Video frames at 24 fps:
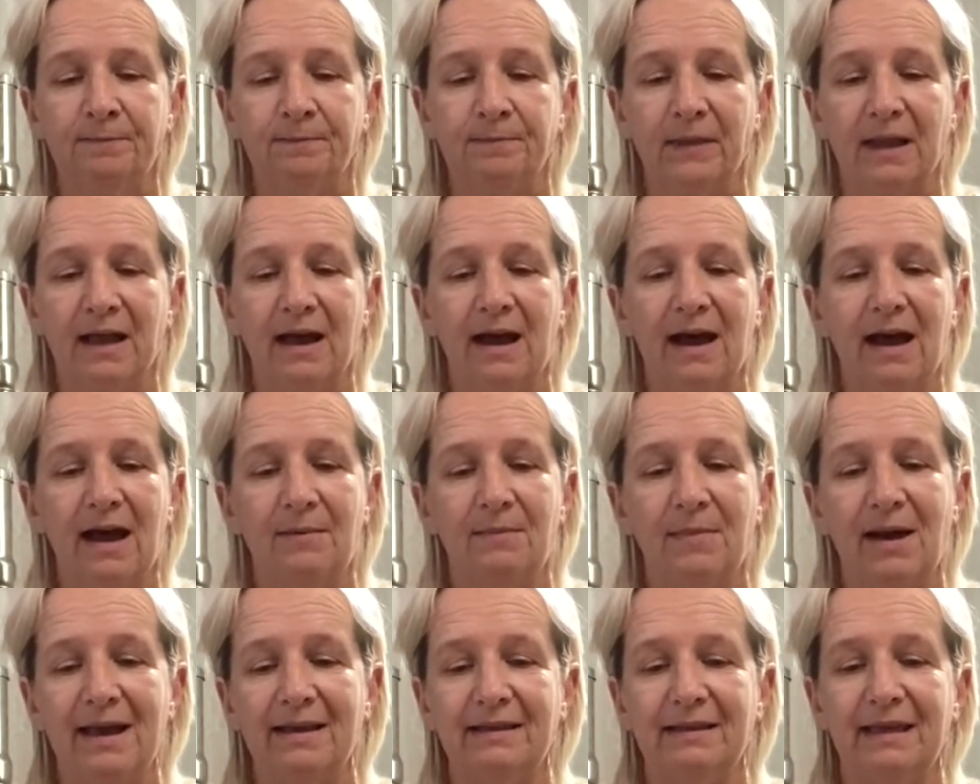
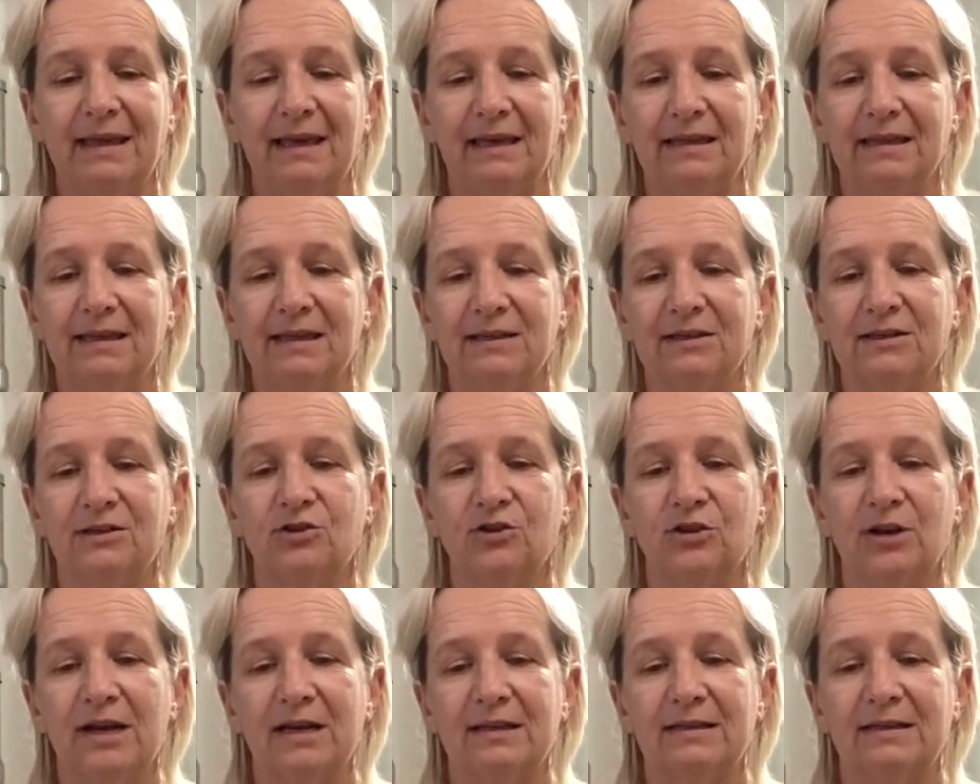I think this
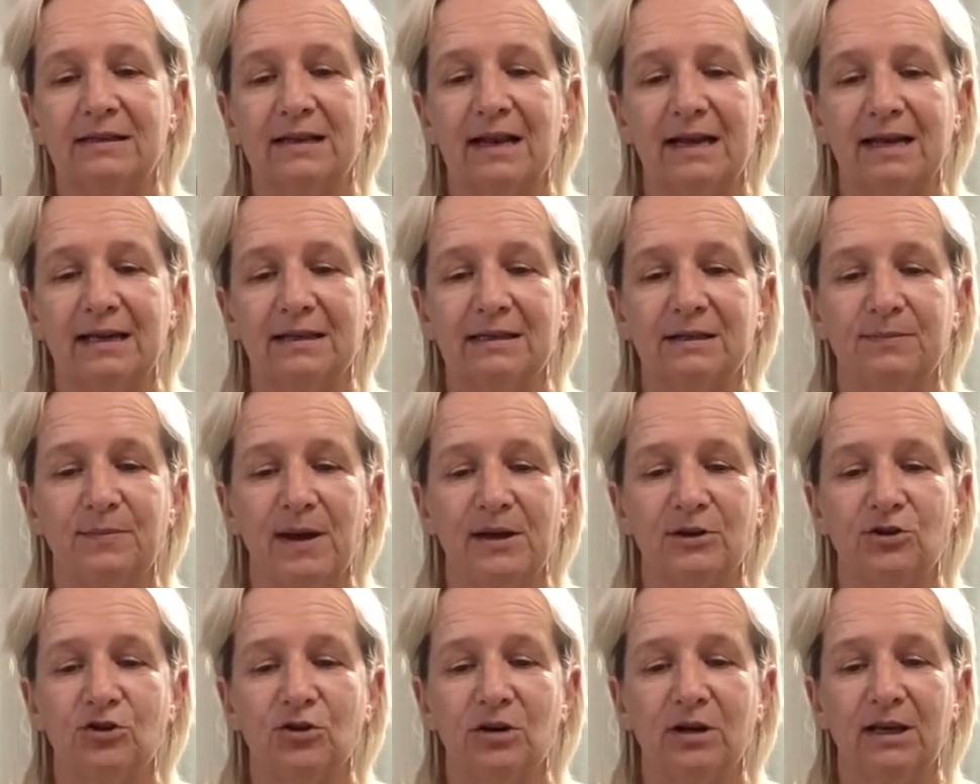just, like,
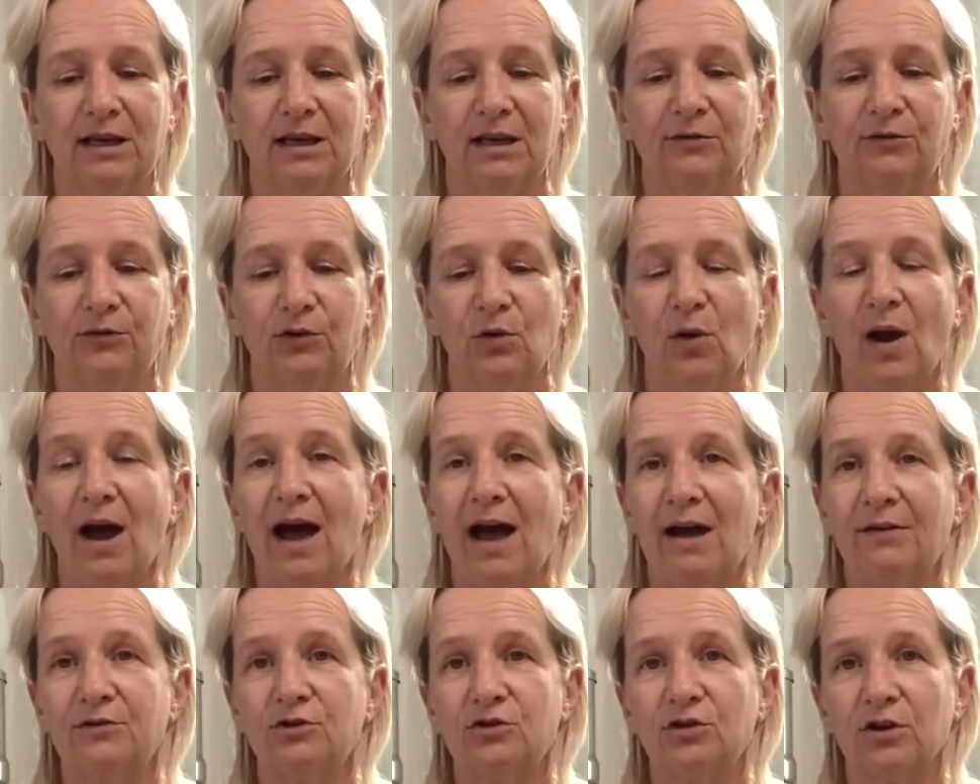especially if you
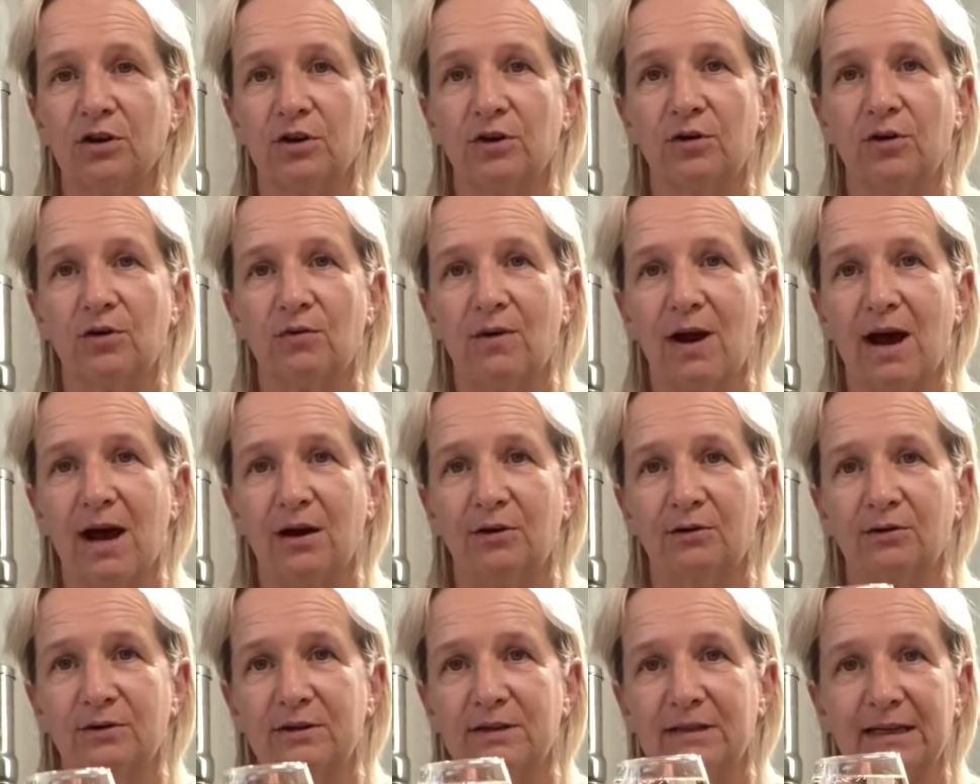have children
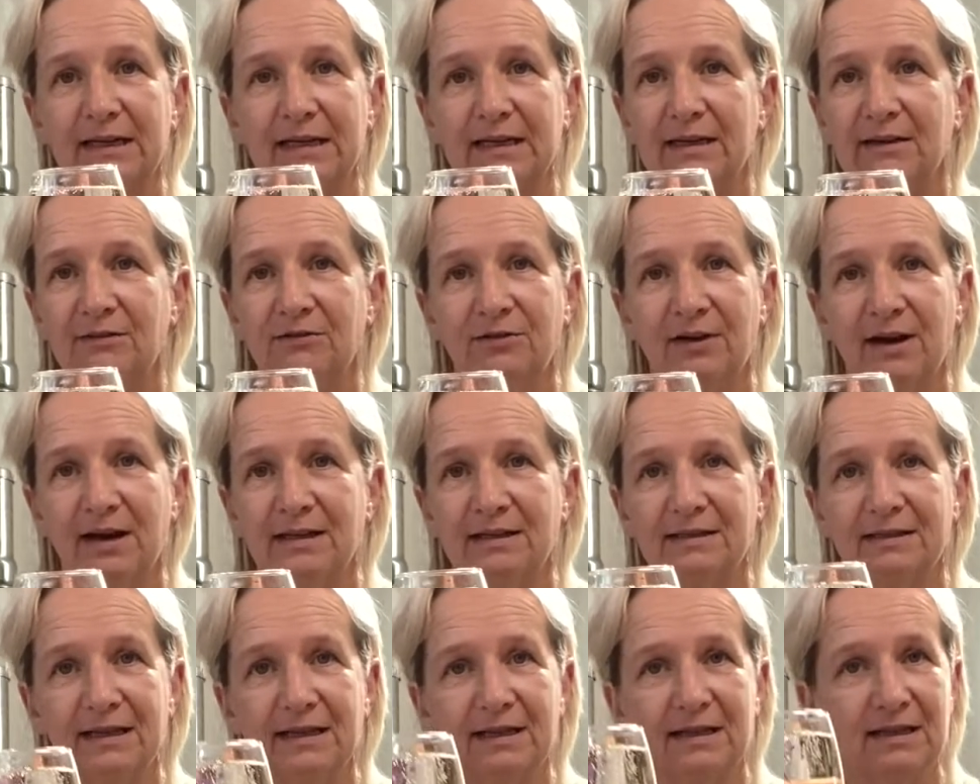around,
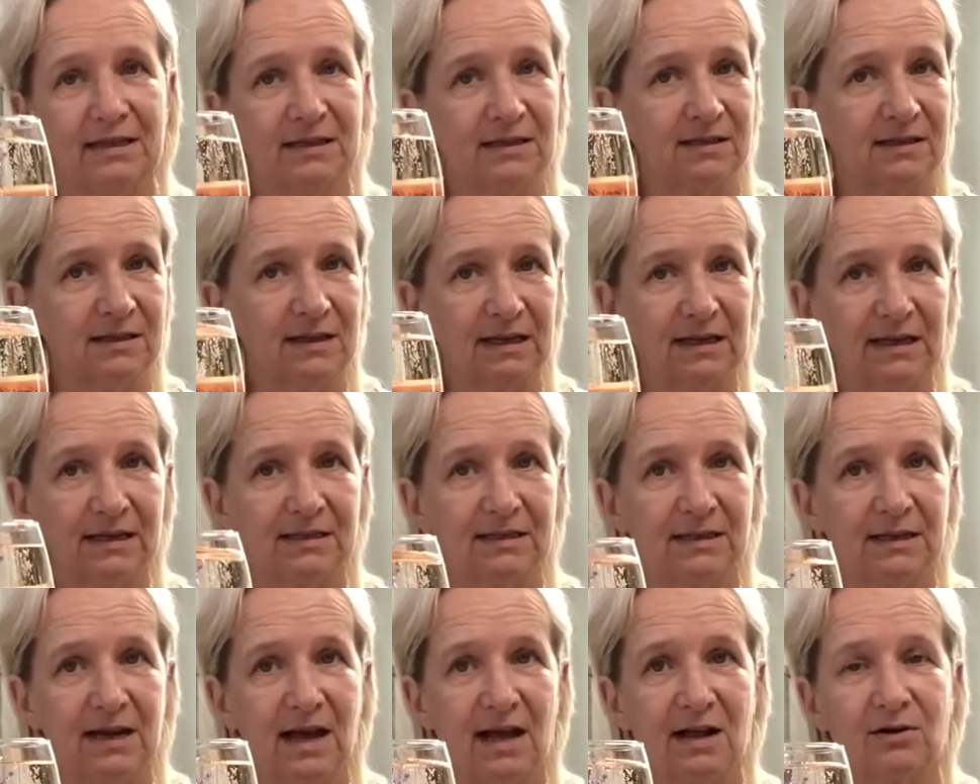signifies that this is
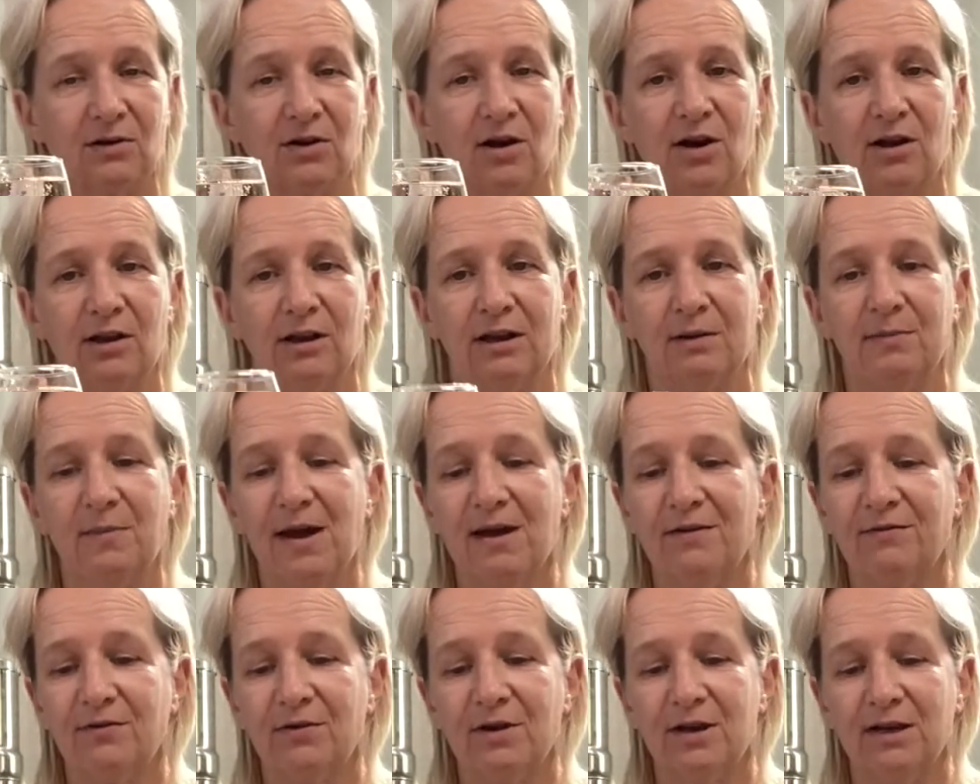an alcoholic
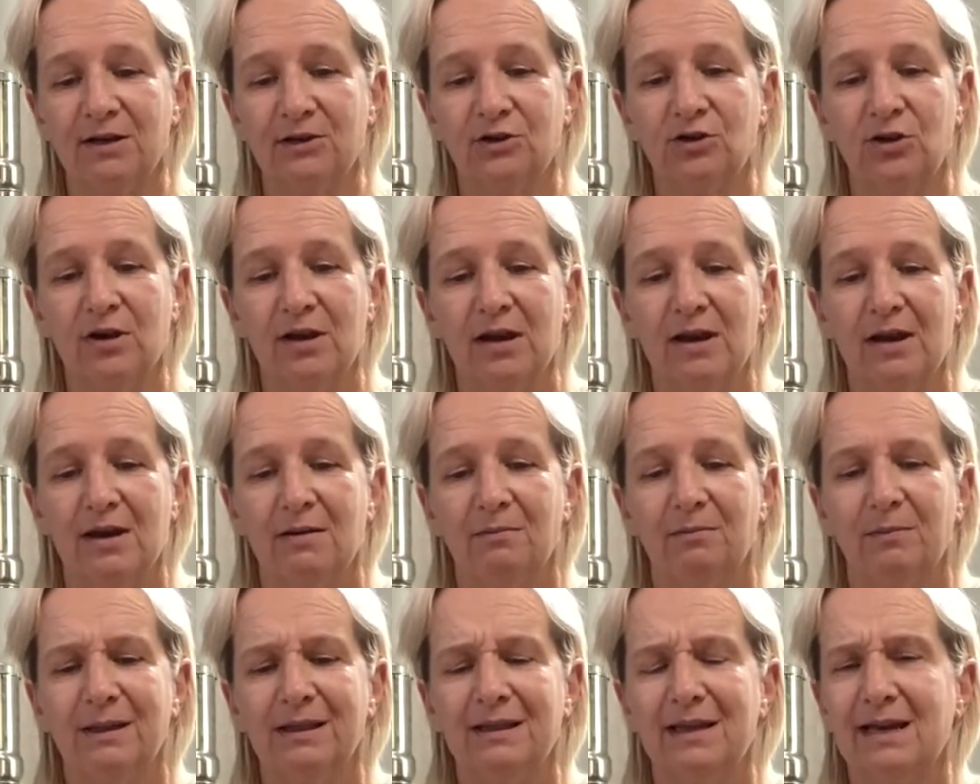beverage,
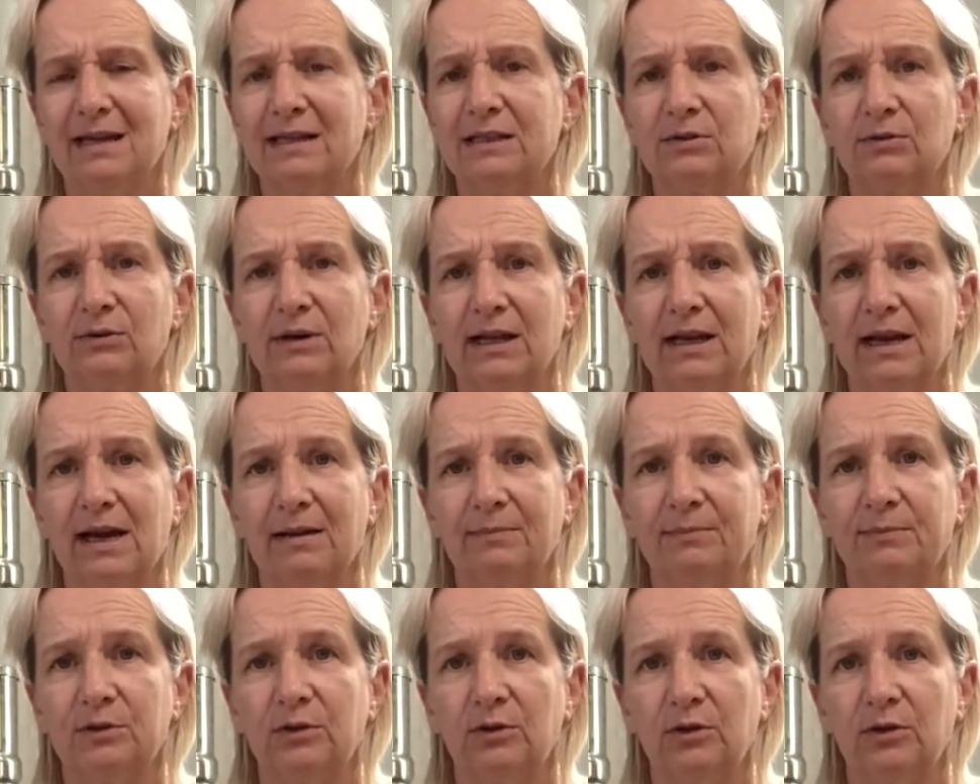but that's really up to